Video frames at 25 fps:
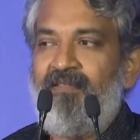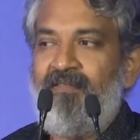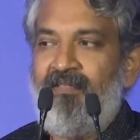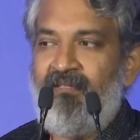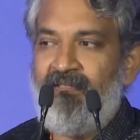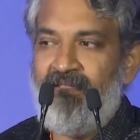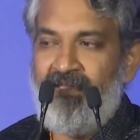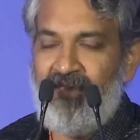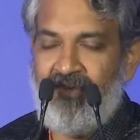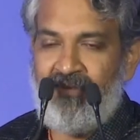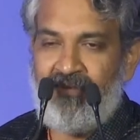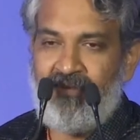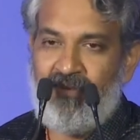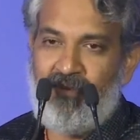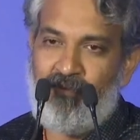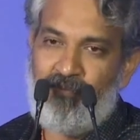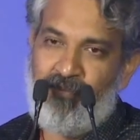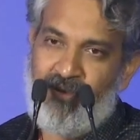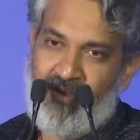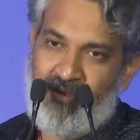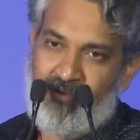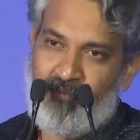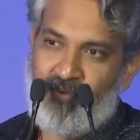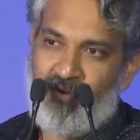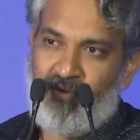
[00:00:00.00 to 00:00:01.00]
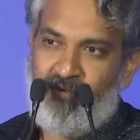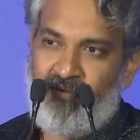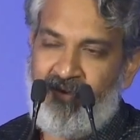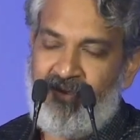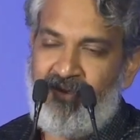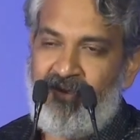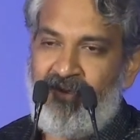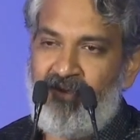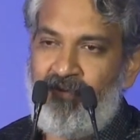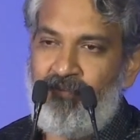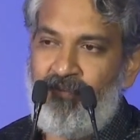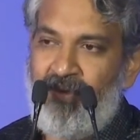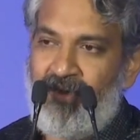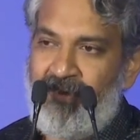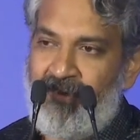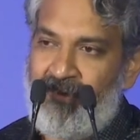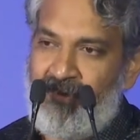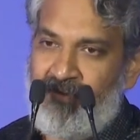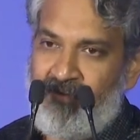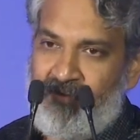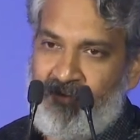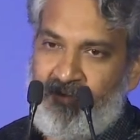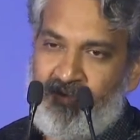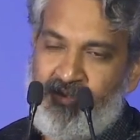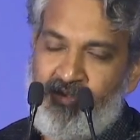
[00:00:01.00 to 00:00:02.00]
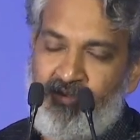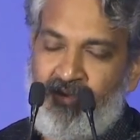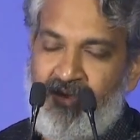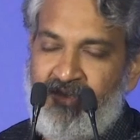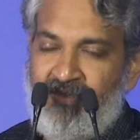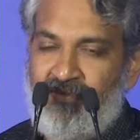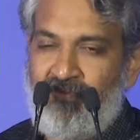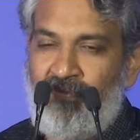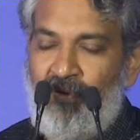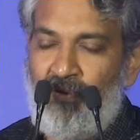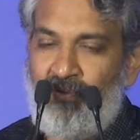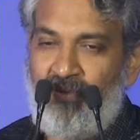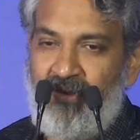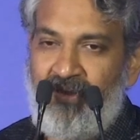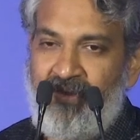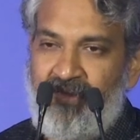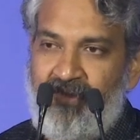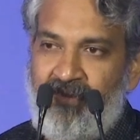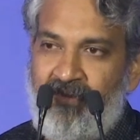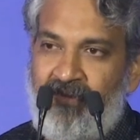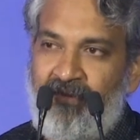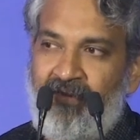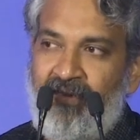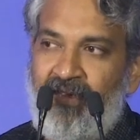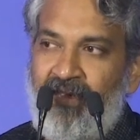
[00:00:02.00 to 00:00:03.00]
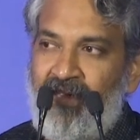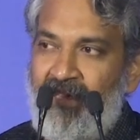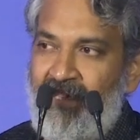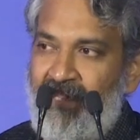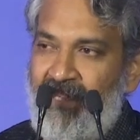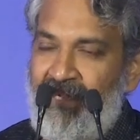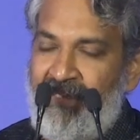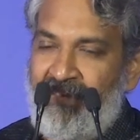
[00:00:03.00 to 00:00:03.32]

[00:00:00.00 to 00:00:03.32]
the data being provided by the Choice Foundation